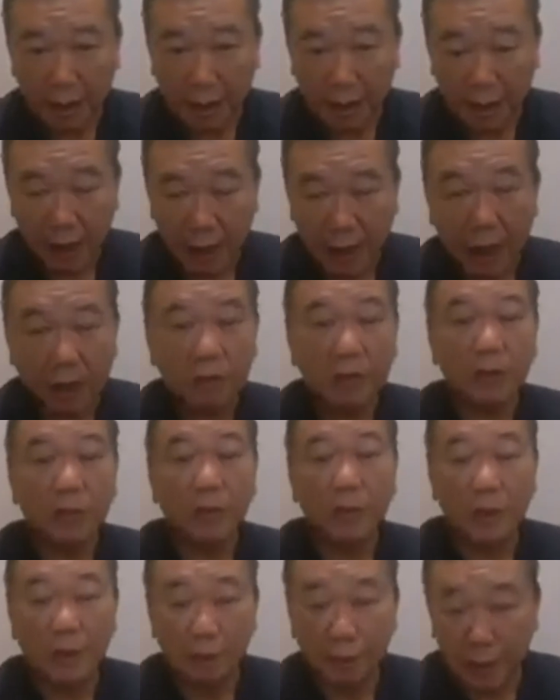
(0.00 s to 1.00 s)
How the
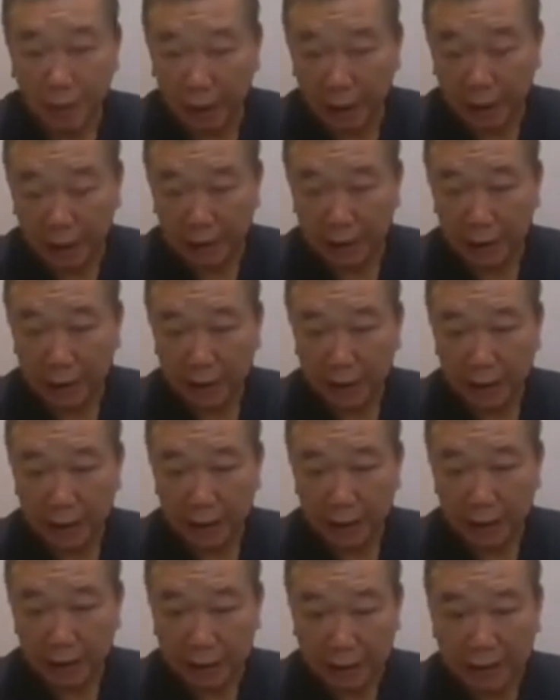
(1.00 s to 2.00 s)
vitamin is
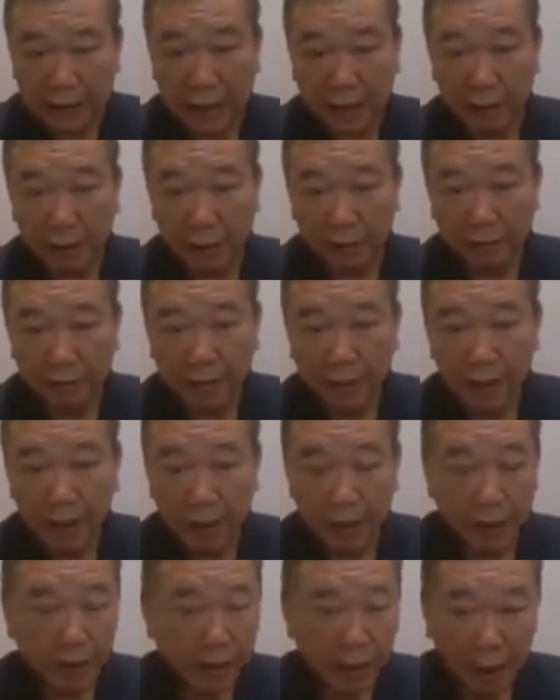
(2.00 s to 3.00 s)
discovered.
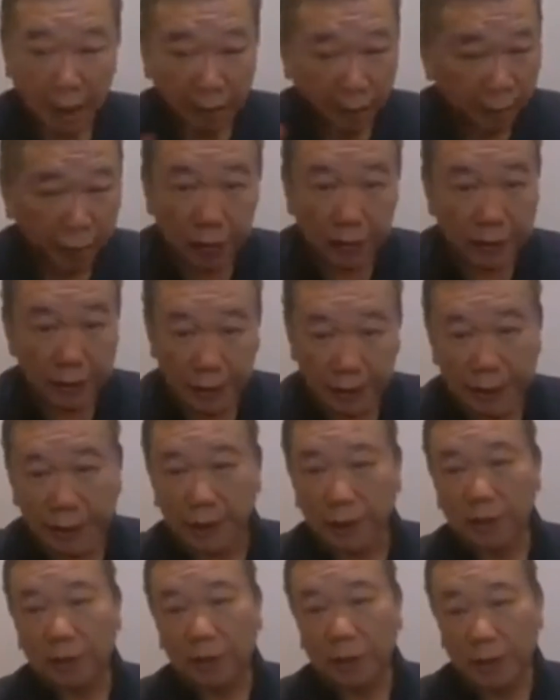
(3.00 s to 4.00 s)
A few incidents,
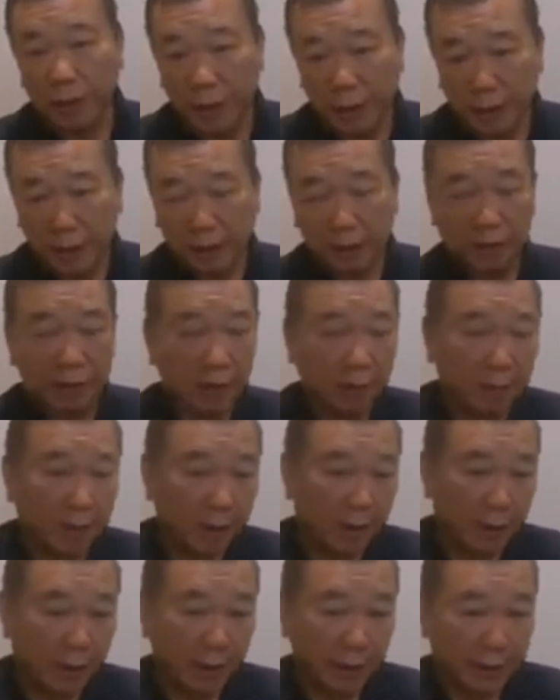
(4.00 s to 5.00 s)
no, the
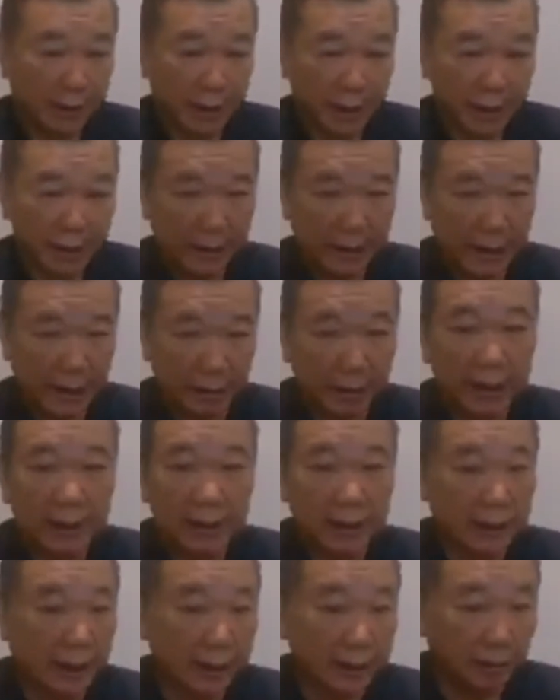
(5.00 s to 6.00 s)
vitamin is discovered.
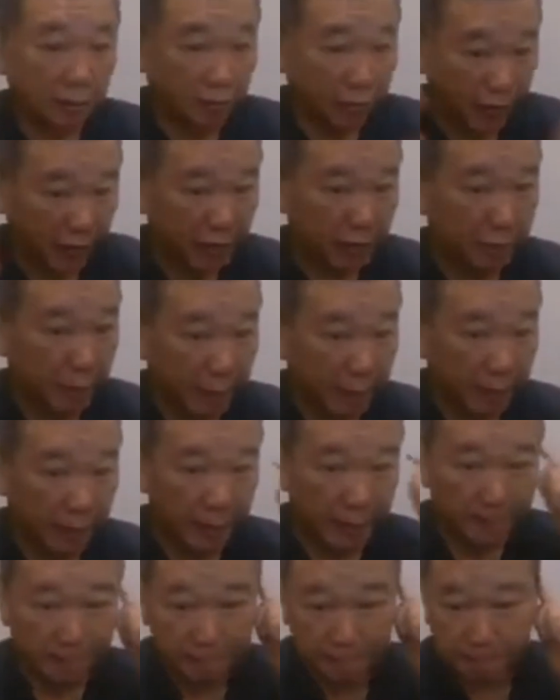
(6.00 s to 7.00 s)
Let's flashback
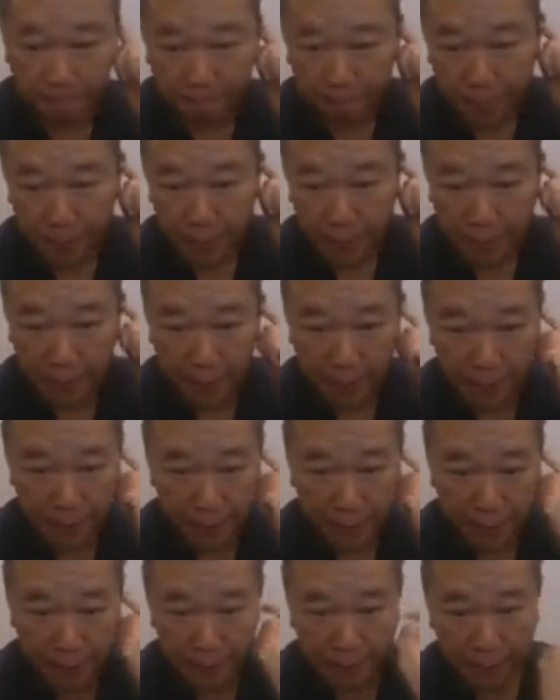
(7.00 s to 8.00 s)

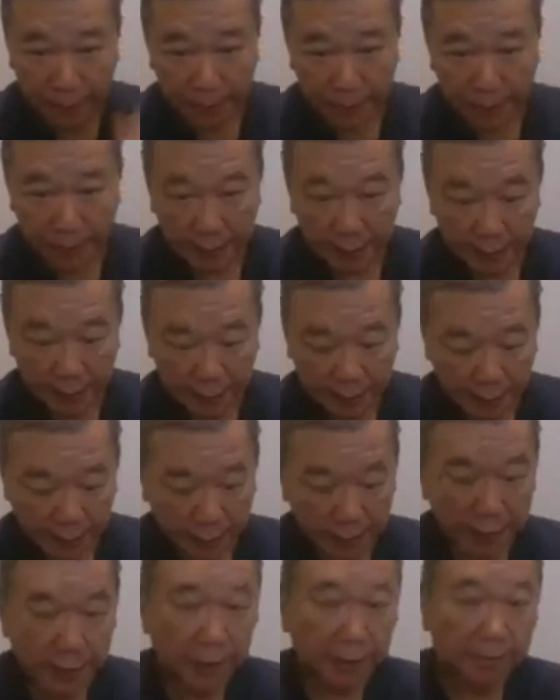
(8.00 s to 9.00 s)
the
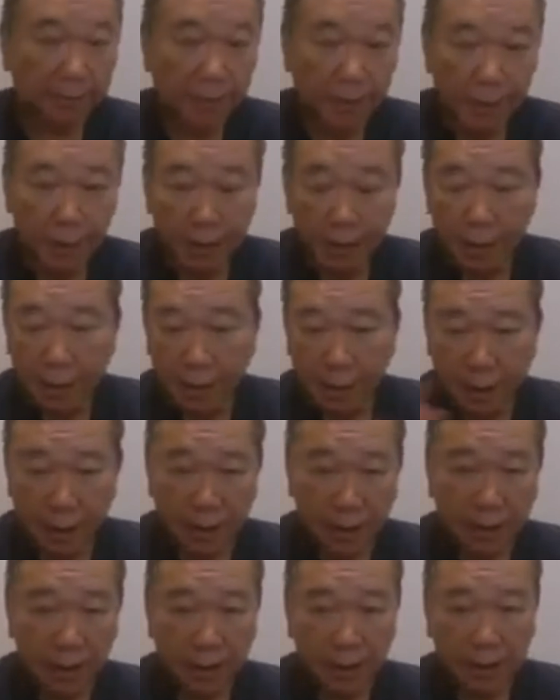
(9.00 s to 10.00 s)
history.
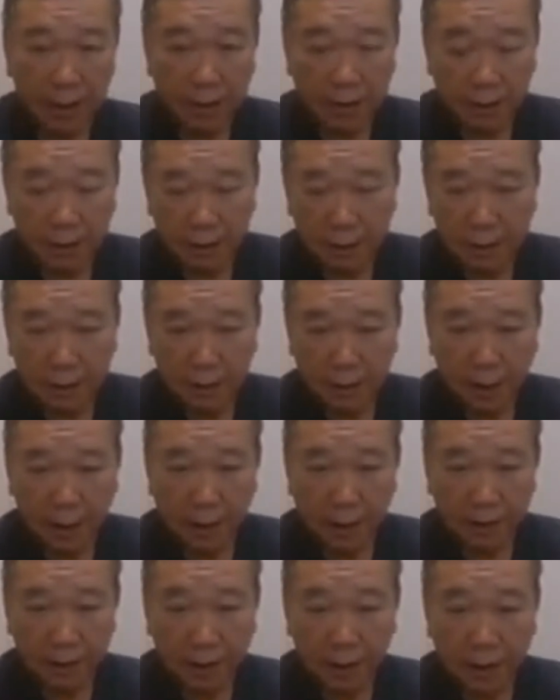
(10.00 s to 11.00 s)

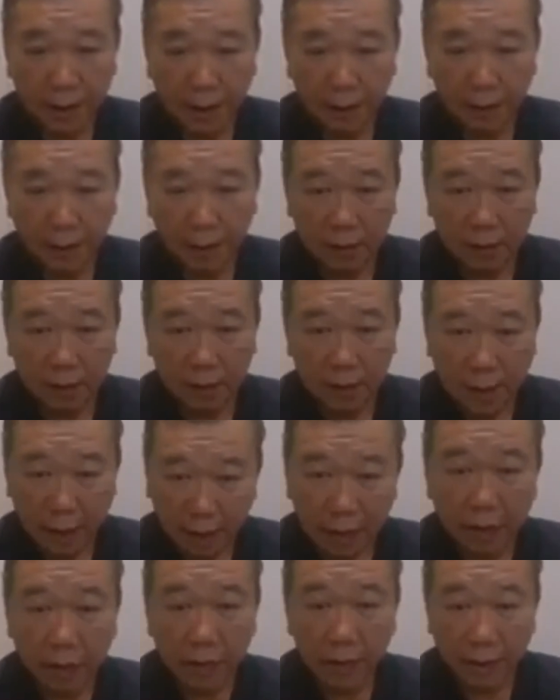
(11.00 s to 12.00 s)
I think about
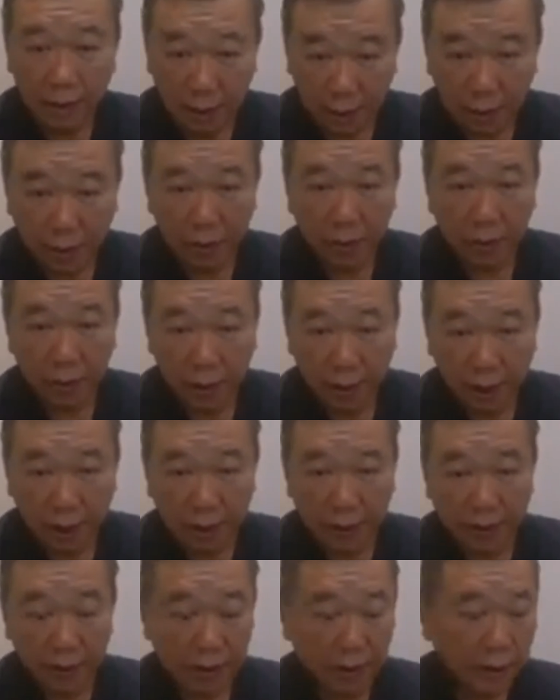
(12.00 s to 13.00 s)
100 over years ago,
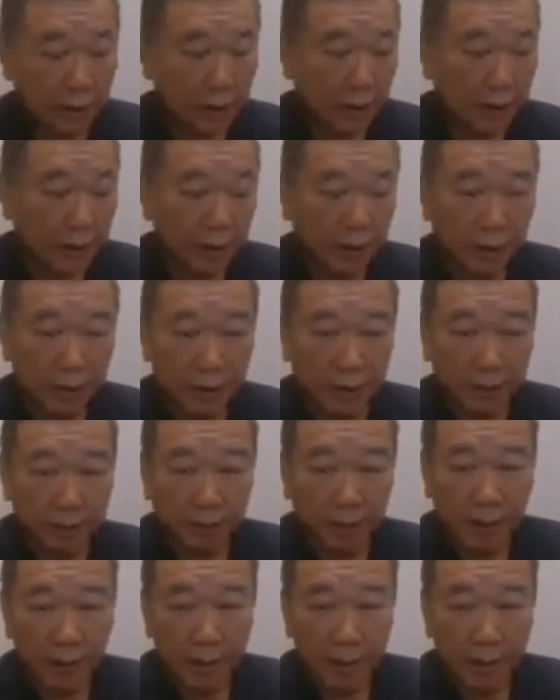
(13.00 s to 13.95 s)
this thing.